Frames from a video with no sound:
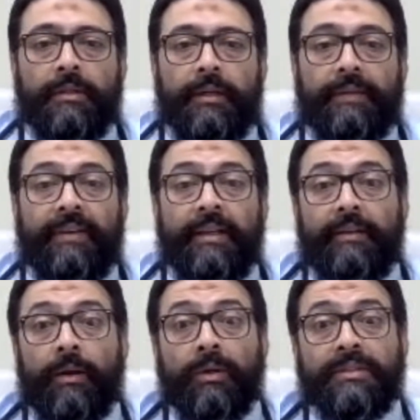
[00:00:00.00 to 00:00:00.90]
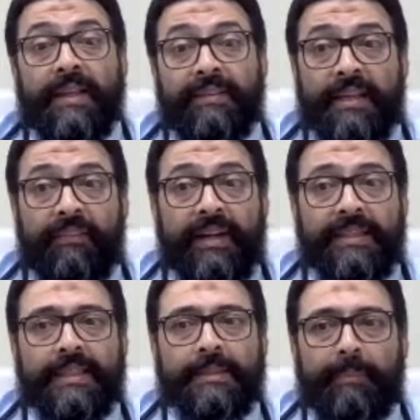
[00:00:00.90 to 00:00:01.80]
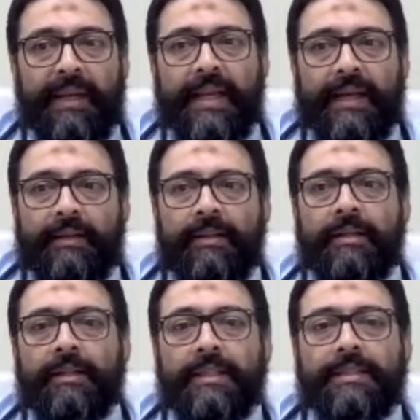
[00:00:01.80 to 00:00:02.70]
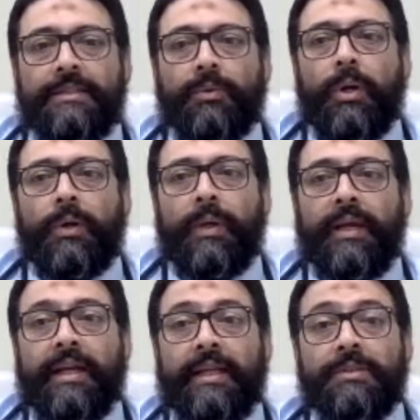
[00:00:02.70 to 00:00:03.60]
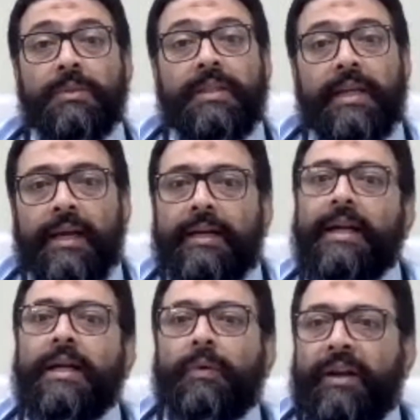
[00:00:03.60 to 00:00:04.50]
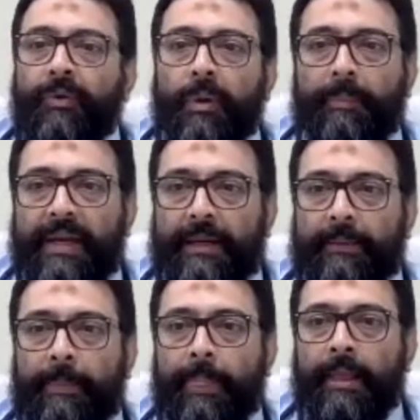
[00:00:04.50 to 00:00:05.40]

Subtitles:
it will be around say 76 million, this is going to increase to 324 million.